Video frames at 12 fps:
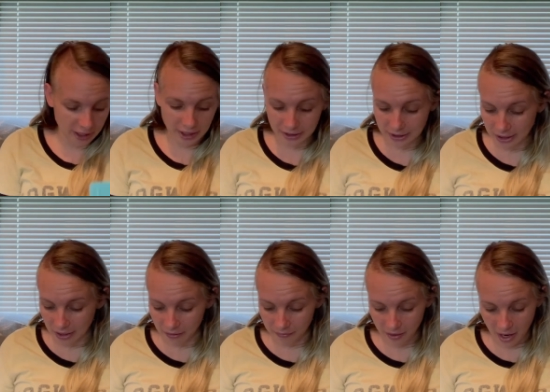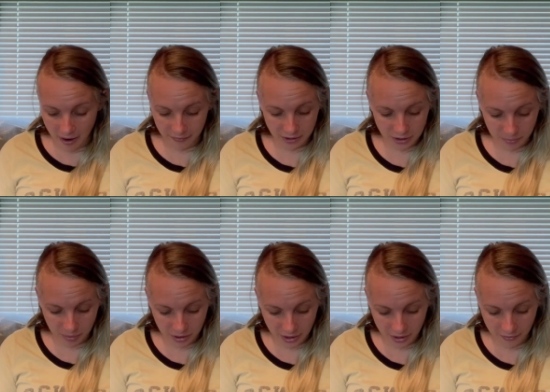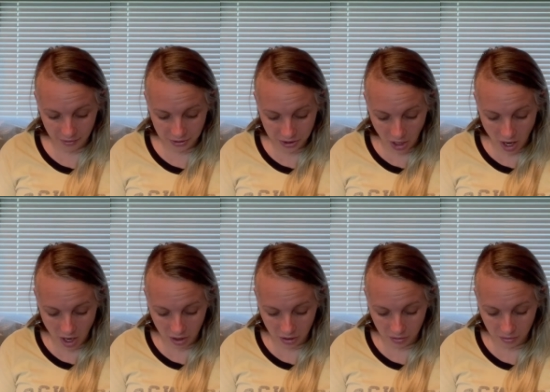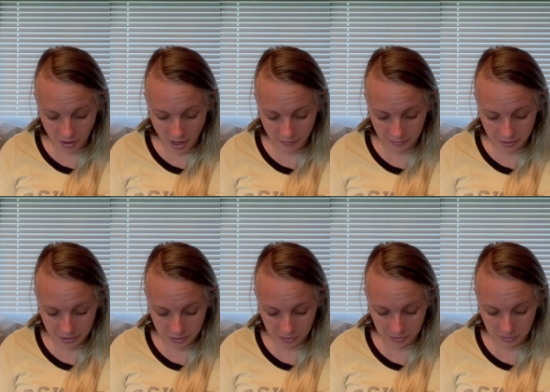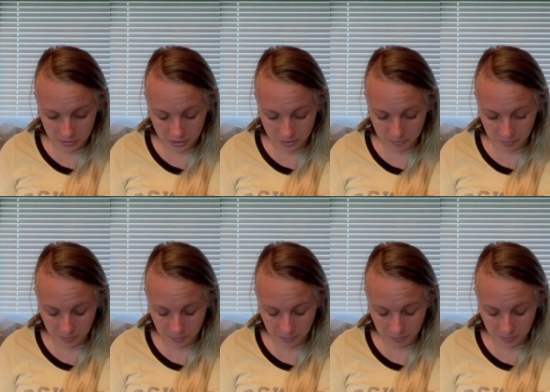instead of having to put it in the dock or having to just